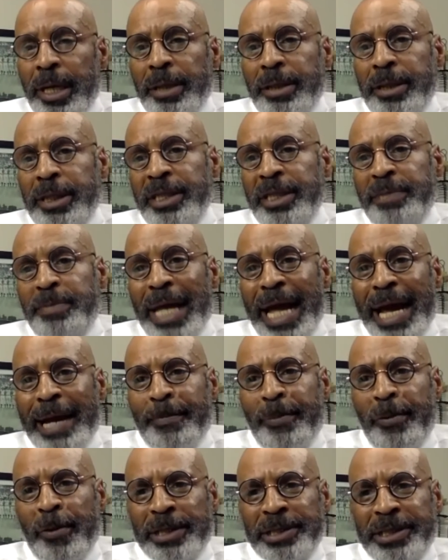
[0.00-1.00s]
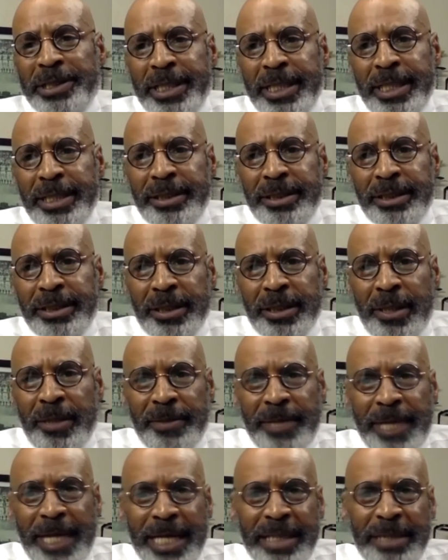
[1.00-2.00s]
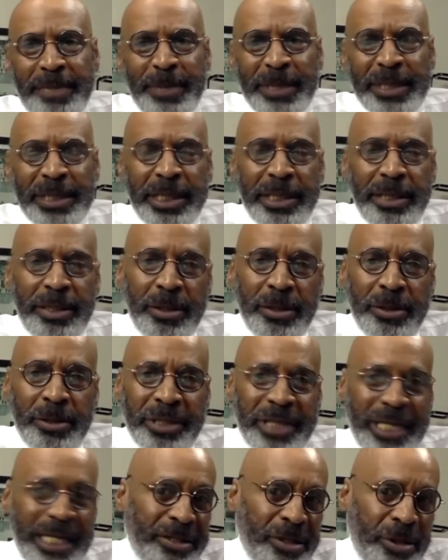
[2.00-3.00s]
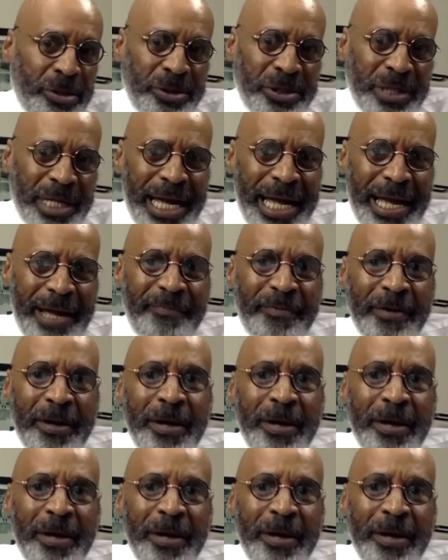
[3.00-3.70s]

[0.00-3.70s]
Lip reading: these black presidents of the HBCUs, and I told you I have